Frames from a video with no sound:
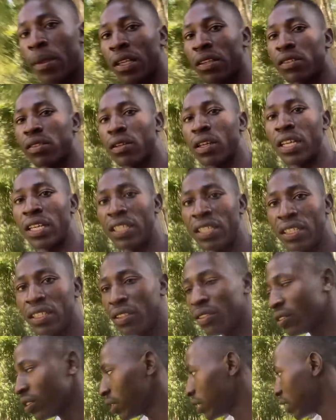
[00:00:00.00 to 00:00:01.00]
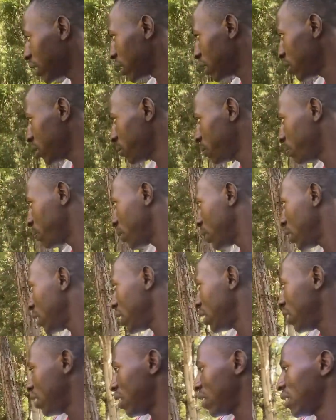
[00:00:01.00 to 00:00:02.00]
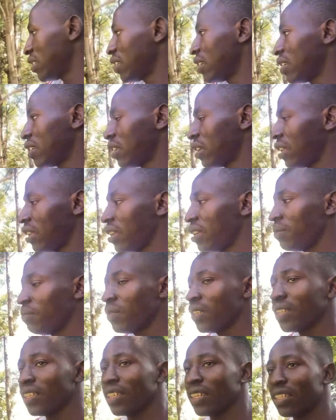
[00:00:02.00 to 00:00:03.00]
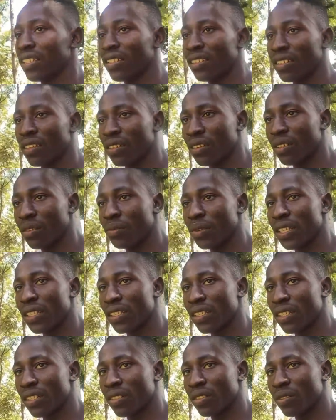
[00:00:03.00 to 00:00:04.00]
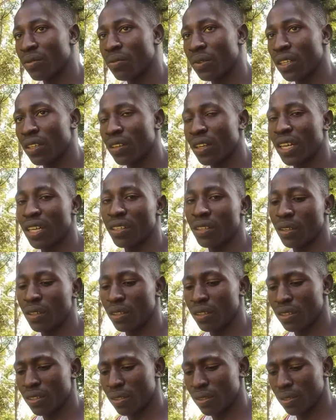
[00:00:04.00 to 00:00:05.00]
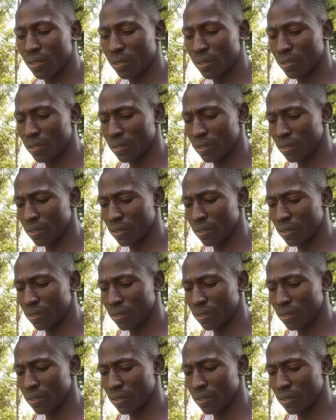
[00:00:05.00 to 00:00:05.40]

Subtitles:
So I need your help. Let me get in the comment section below. And also,